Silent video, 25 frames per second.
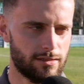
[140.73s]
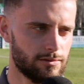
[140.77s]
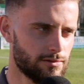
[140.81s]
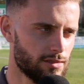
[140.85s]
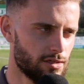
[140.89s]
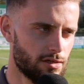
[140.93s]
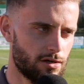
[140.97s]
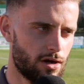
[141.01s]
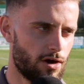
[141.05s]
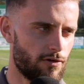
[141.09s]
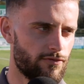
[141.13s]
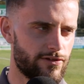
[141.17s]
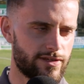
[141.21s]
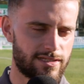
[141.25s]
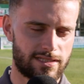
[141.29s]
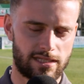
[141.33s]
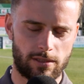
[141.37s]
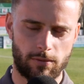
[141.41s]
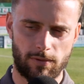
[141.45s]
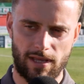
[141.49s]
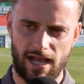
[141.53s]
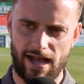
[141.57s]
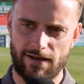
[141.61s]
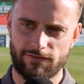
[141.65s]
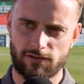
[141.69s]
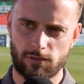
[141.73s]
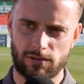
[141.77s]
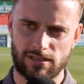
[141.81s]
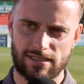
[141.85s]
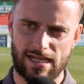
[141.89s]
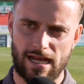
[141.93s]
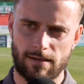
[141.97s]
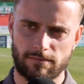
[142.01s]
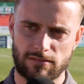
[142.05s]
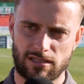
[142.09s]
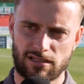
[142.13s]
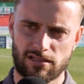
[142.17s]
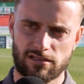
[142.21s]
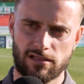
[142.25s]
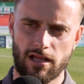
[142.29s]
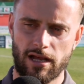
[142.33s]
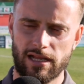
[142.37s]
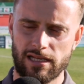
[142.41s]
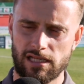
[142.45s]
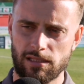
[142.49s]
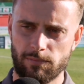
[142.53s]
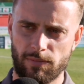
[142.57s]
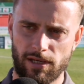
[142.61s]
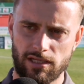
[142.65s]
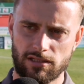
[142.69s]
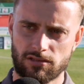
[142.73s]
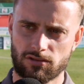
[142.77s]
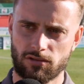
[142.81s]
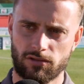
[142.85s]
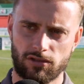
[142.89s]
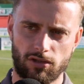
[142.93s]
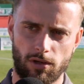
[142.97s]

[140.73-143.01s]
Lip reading: and obviously we have to adapt it slightly based